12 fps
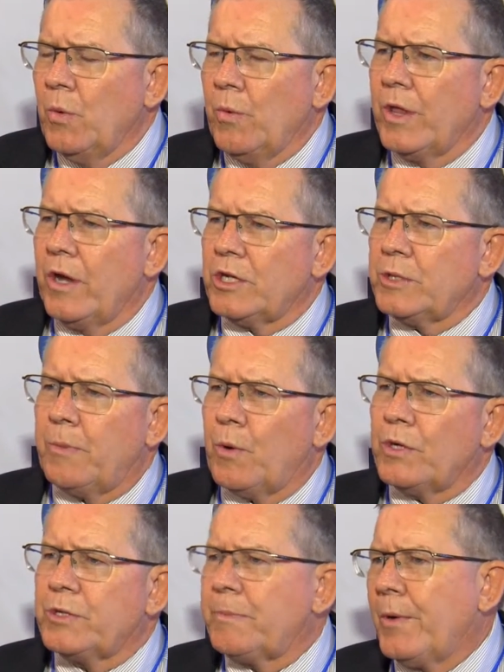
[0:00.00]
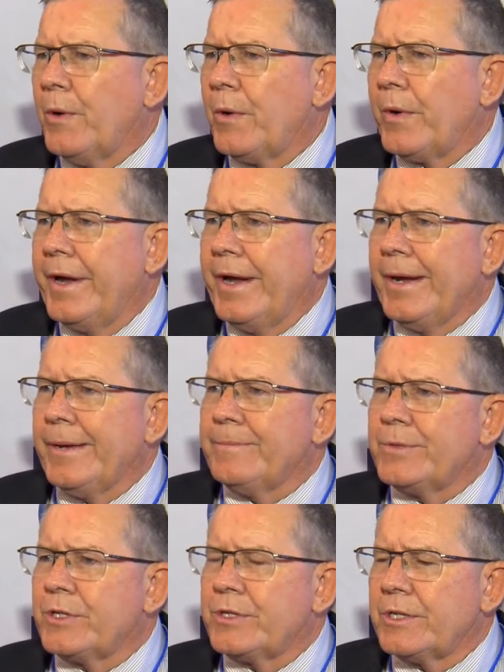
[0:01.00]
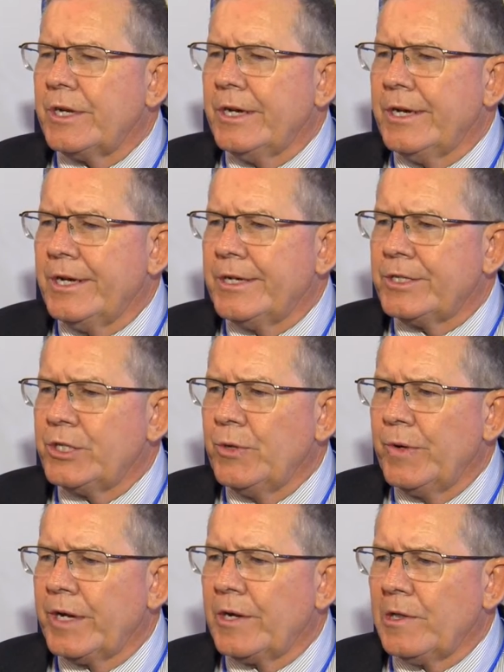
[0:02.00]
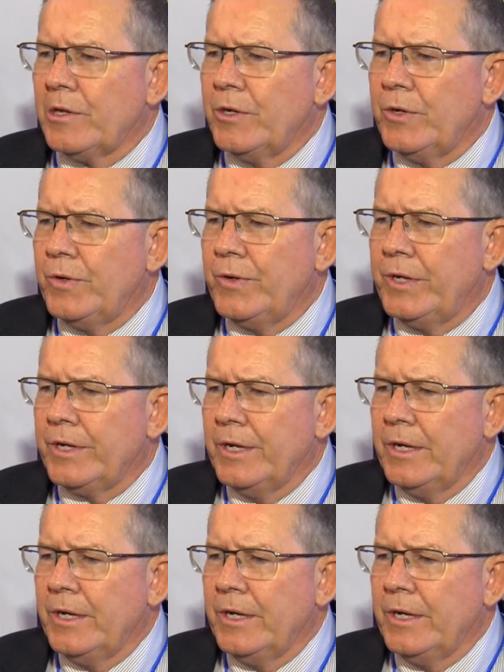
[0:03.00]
our sports programs to include